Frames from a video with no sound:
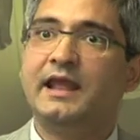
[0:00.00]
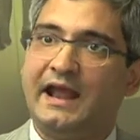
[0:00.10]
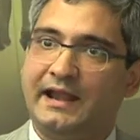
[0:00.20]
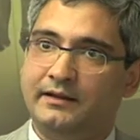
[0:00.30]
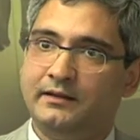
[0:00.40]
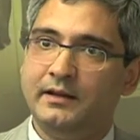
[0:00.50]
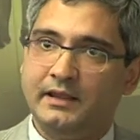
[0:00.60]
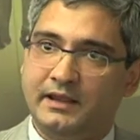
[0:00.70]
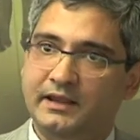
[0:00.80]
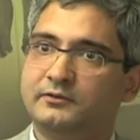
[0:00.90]
and
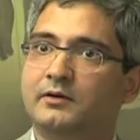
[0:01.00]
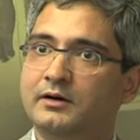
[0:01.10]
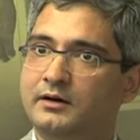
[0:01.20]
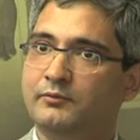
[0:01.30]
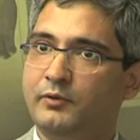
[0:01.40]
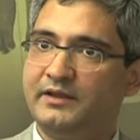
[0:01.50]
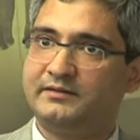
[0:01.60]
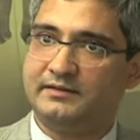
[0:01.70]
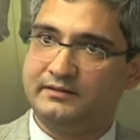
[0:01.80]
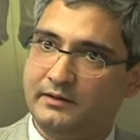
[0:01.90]
his or her
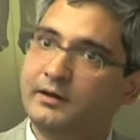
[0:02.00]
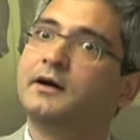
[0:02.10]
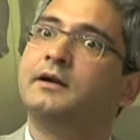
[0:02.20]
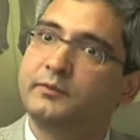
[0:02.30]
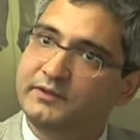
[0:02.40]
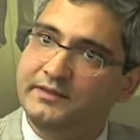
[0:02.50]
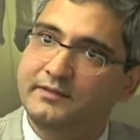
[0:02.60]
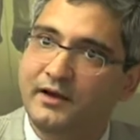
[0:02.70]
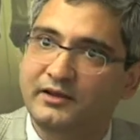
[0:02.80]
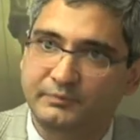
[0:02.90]
voice is heard within
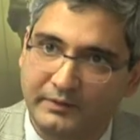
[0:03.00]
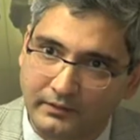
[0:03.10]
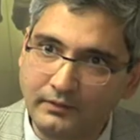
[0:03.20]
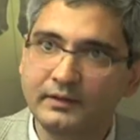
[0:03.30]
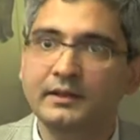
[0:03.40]
the hospital